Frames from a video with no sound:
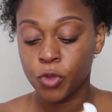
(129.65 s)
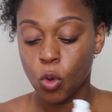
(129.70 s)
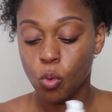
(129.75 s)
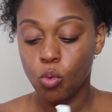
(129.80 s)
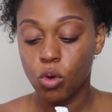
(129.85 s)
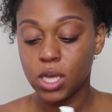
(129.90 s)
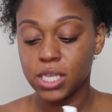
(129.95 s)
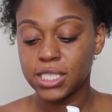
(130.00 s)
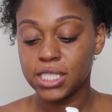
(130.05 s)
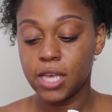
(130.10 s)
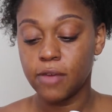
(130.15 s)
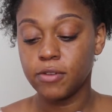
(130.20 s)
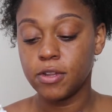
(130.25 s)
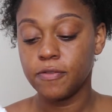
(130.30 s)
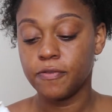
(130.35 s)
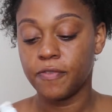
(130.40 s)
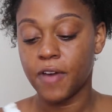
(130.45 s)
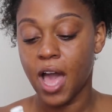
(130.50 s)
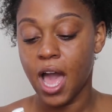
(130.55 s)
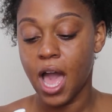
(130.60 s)

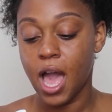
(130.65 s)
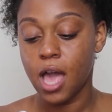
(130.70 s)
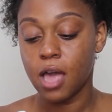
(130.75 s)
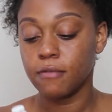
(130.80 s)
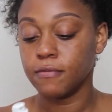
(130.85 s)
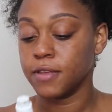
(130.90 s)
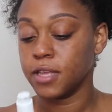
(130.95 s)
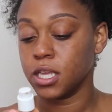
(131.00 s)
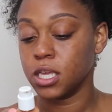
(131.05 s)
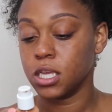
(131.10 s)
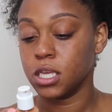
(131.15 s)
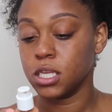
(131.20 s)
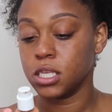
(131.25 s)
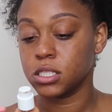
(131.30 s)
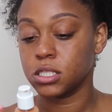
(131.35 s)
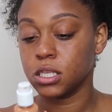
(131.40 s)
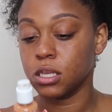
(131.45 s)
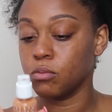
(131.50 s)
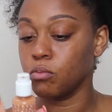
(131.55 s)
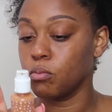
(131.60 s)
175
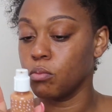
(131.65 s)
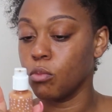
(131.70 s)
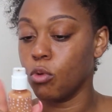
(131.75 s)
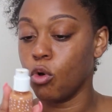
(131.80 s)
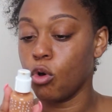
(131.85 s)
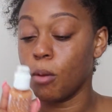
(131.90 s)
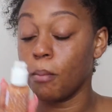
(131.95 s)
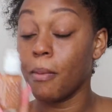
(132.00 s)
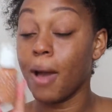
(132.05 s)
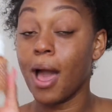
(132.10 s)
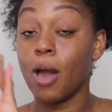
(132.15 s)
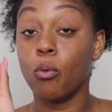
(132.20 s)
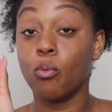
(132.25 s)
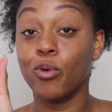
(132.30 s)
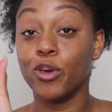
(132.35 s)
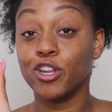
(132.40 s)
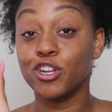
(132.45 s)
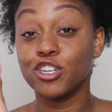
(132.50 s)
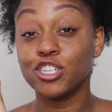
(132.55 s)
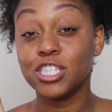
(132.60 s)
is more my
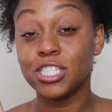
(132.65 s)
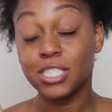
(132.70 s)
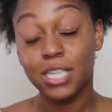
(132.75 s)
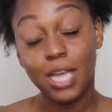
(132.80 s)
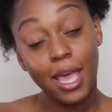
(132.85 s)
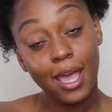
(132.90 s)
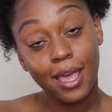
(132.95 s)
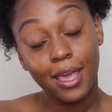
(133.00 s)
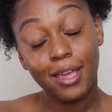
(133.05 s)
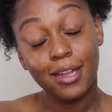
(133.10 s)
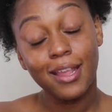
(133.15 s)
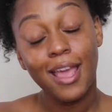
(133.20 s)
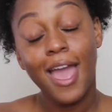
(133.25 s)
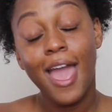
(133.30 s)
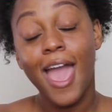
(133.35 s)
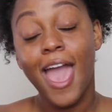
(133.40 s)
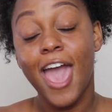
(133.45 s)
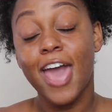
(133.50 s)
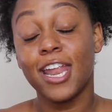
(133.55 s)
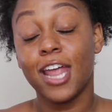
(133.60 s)
winter shade,
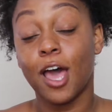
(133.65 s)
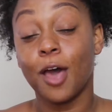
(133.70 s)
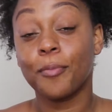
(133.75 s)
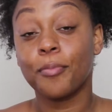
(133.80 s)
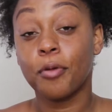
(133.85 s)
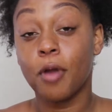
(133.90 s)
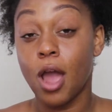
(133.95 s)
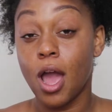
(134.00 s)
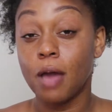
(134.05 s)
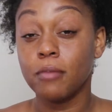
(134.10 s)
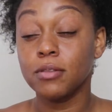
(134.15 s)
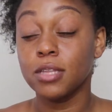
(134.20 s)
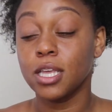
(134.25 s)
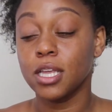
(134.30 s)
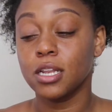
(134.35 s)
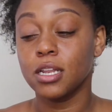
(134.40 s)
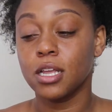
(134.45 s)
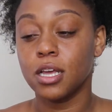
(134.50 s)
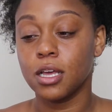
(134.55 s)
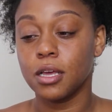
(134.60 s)
and I'll probably
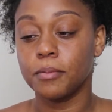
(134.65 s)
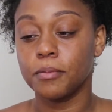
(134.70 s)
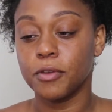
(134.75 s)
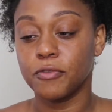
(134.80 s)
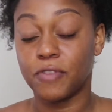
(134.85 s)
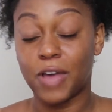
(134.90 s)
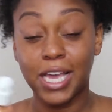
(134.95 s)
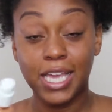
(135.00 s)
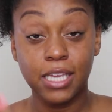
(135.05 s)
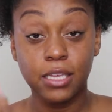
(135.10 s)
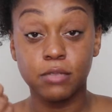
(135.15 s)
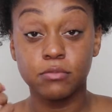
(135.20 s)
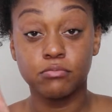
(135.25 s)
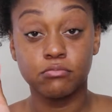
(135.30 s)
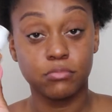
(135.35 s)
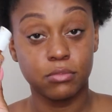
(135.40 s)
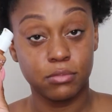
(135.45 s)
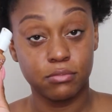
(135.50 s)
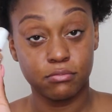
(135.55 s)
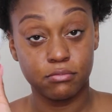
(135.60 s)
end up, if I
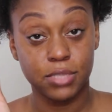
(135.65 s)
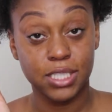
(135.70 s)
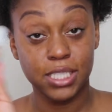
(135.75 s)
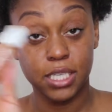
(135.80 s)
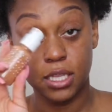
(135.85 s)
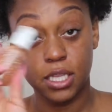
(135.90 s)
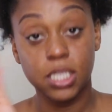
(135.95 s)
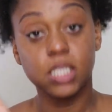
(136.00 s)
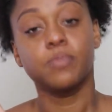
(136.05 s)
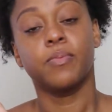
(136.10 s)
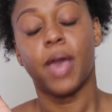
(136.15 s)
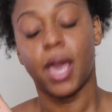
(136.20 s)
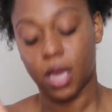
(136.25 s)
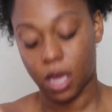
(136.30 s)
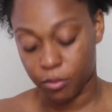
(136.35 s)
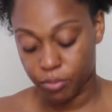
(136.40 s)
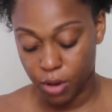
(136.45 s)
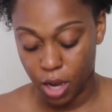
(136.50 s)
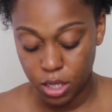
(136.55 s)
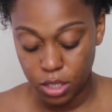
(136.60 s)
can send this back,
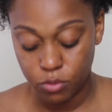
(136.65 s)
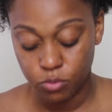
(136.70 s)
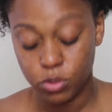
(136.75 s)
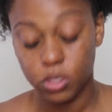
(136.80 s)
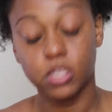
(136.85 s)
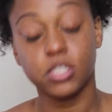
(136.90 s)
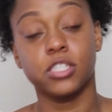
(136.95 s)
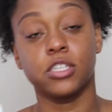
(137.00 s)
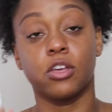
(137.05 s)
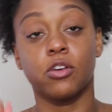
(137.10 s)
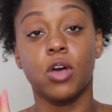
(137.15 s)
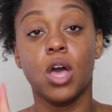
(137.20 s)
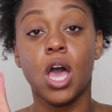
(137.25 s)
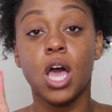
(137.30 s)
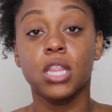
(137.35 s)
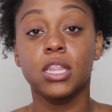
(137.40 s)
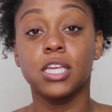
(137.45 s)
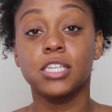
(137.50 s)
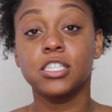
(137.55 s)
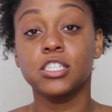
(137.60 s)
I probably will. So
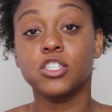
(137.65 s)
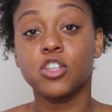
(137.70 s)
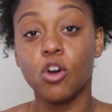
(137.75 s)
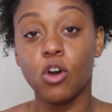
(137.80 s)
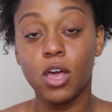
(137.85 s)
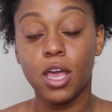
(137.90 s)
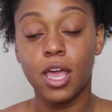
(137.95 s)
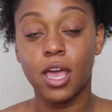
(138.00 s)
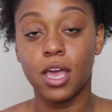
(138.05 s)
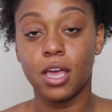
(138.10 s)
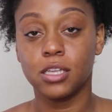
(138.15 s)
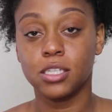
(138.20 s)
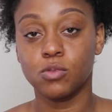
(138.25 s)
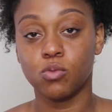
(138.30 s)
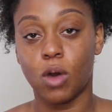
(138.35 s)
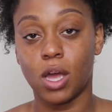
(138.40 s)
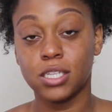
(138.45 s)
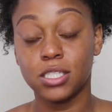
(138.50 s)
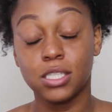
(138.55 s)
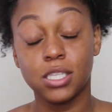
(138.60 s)
let's just go ahead and
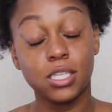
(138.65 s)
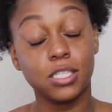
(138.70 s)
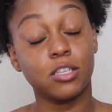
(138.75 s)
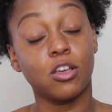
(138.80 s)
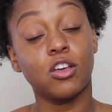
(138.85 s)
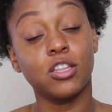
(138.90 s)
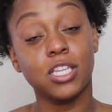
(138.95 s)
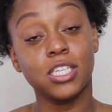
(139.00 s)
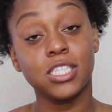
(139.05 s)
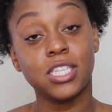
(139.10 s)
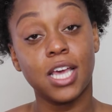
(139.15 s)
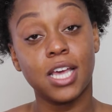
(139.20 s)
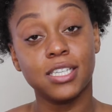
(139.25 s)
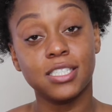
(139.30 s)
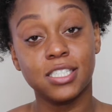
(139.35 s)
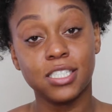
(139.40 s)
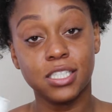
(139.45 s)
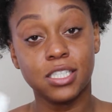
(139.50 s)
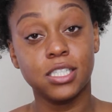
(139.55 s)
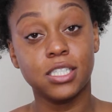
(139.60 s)
swatch this on the
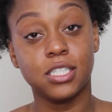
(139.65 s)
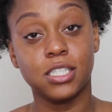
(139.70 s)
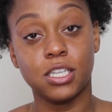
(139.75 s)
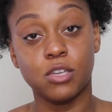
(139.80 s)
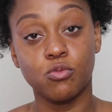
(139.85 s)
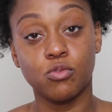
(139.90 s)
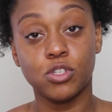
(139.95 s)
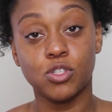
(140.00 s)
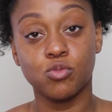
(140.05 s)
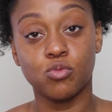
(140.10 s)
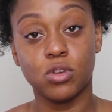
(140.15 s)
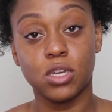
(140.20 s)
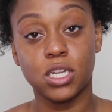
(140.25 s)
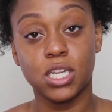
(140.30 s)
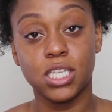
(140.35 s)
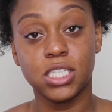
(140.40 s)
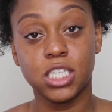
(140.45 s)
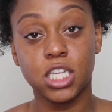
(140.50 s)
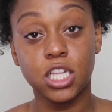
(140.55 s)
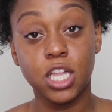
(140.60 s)
chest just to see which one
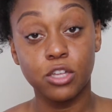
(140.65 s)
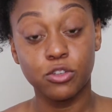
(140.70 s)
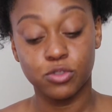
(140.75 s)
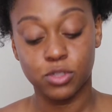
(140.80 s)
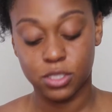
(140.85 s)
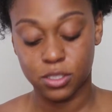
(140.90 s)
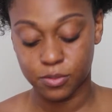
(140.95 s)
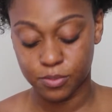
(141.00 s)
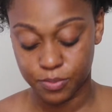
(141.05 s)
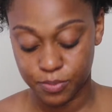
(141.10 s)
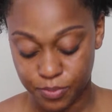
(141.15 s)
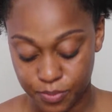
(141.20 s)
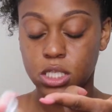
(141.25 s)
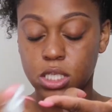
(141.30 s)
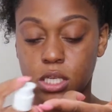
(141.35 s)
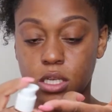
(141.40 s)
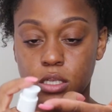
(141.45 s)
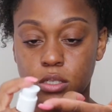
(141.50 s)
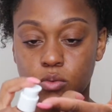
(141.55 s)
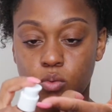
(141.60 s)
is close. This
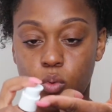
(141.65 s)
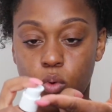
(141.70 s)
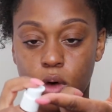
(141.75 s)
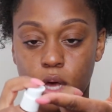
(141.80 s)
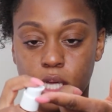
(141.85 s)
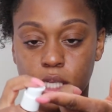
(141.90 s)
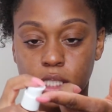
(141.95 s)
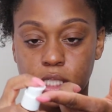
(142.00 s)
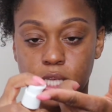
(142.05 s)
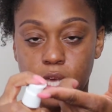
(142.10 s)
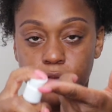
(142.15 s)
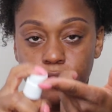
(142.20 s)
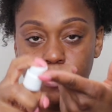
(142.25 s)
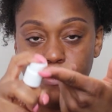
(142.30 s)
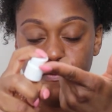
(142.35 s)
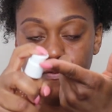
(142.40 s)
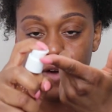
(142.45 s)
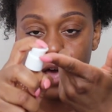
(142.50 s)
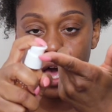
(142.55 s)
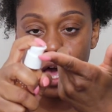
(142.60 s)
is
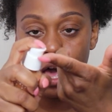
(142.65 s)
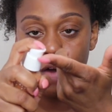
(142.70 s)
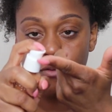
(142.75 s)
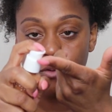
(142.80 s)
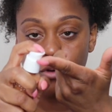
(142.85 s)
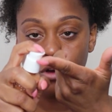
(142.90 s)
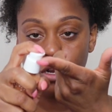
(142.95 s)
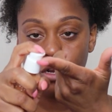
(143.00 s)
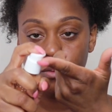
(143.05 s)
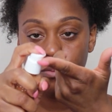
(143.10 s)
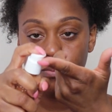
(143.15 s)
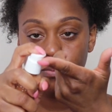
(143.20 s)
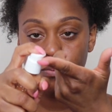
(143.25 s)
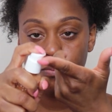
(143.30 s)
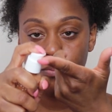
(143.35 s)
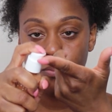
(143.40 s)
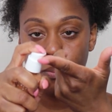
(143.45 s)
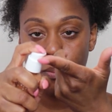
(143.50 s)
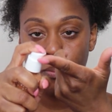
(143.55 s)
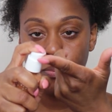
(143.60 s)
175. I'm gonna
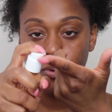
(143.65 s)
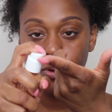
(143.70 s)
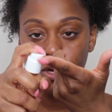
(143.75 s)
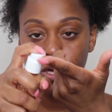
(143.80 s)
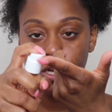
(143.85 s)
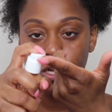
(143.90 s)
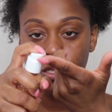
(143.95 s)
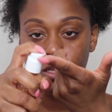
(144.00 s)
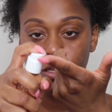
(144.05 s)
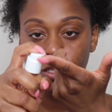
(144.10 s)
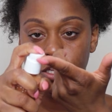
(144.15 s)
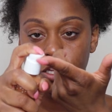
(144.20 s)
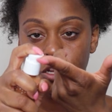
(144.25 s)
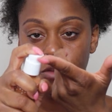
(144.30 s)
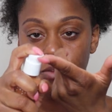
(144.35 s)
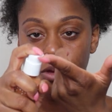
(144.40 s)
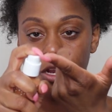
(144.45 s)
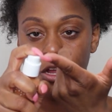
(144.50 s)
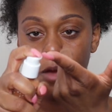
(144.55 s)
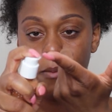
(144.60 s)
put a
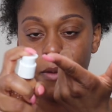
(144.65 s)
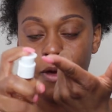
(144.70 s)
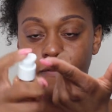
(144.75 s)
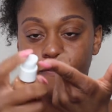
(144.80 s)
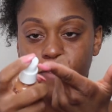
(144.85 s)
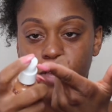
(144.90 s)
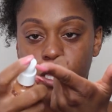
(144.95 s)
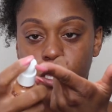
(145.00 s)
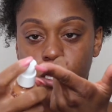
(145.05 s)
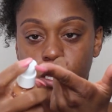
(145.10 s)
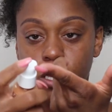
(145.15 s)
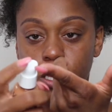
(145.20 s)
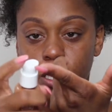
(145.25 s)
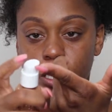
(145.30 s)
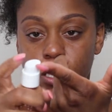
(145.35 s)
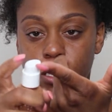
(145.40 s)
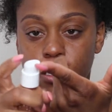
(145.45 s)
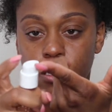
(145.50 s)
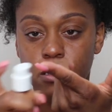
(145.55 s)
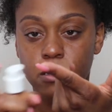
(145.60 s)
little bit on my finger
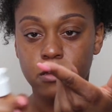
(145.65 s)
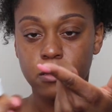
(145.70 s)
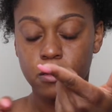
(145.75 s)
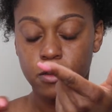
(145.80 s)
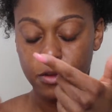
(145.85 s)
here,